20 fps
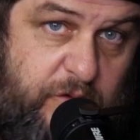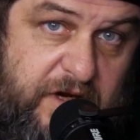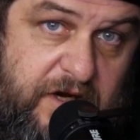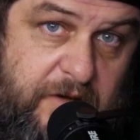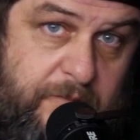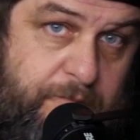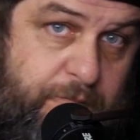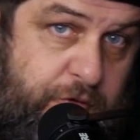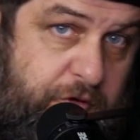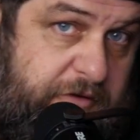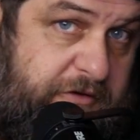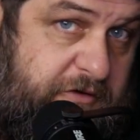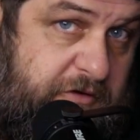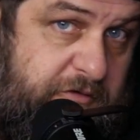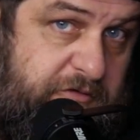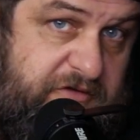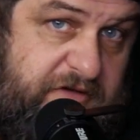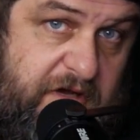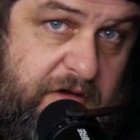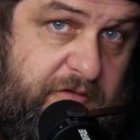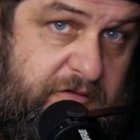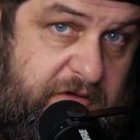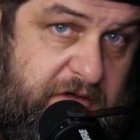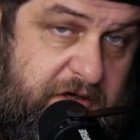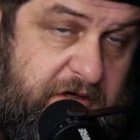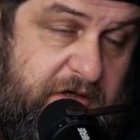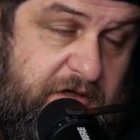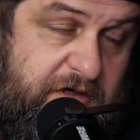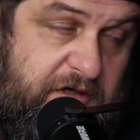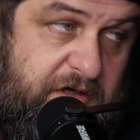can put those out
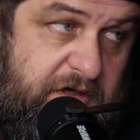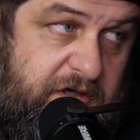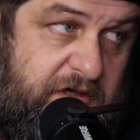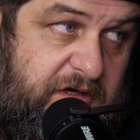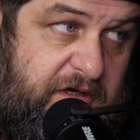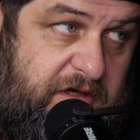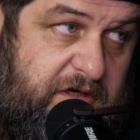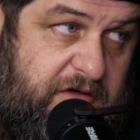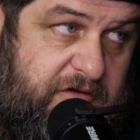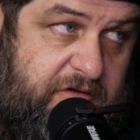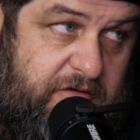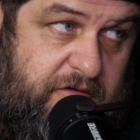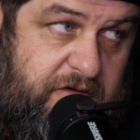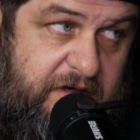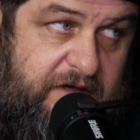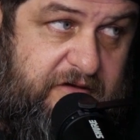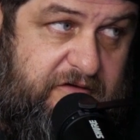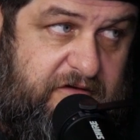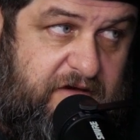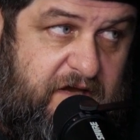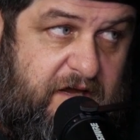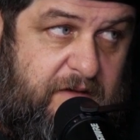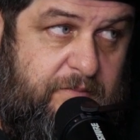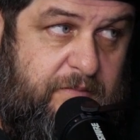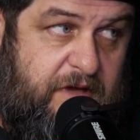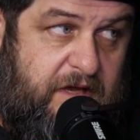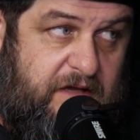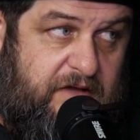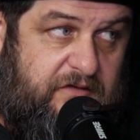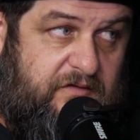there in their landscape
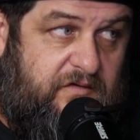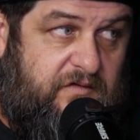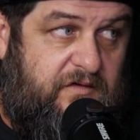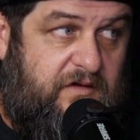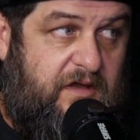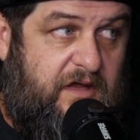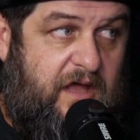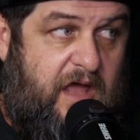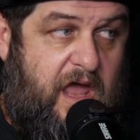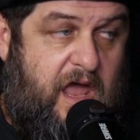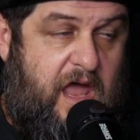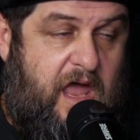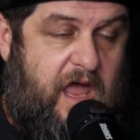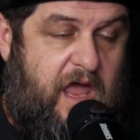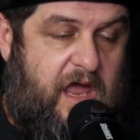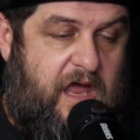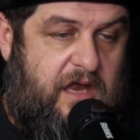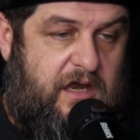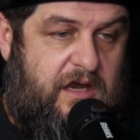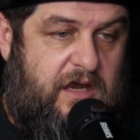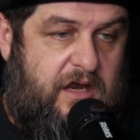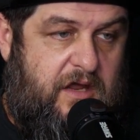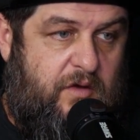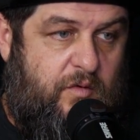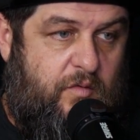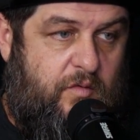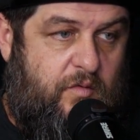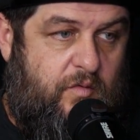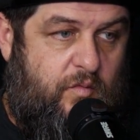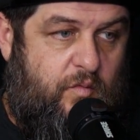beds, and
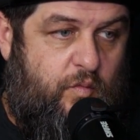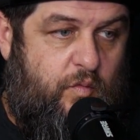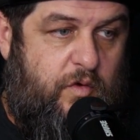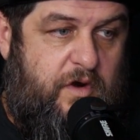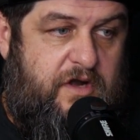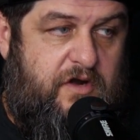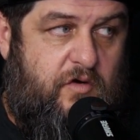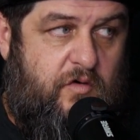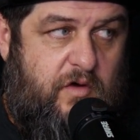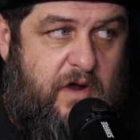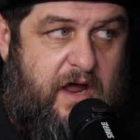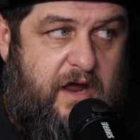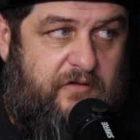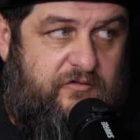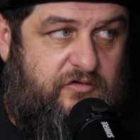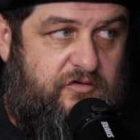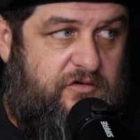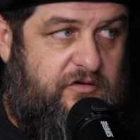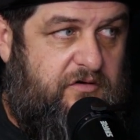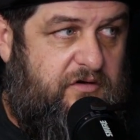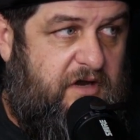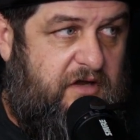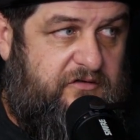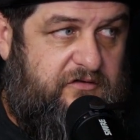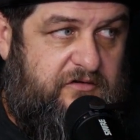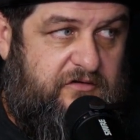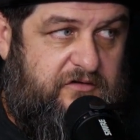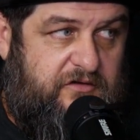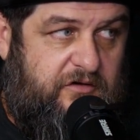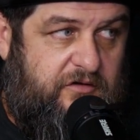we don't have to
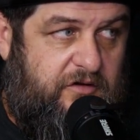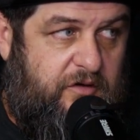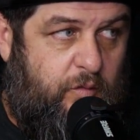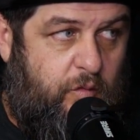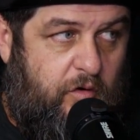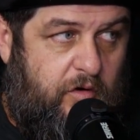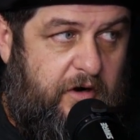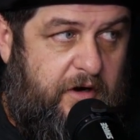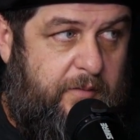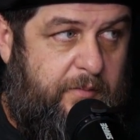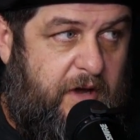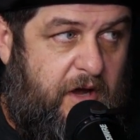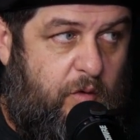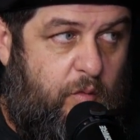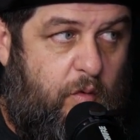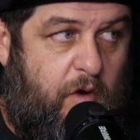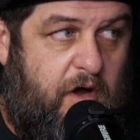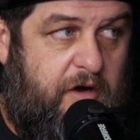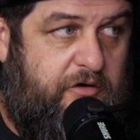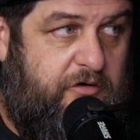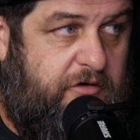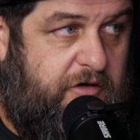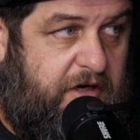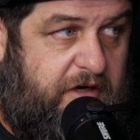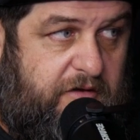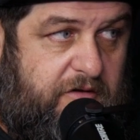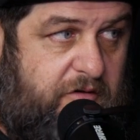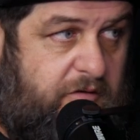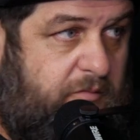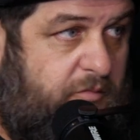necessarily worry about watering
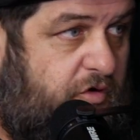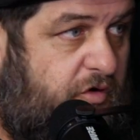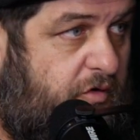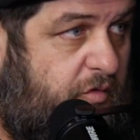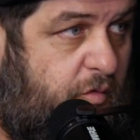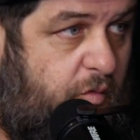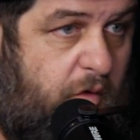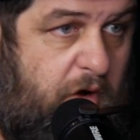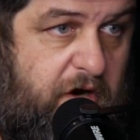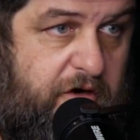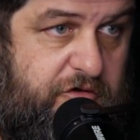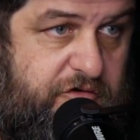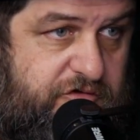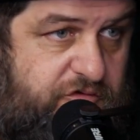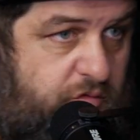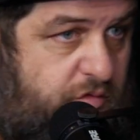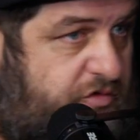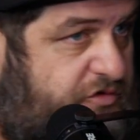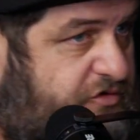them or water right. source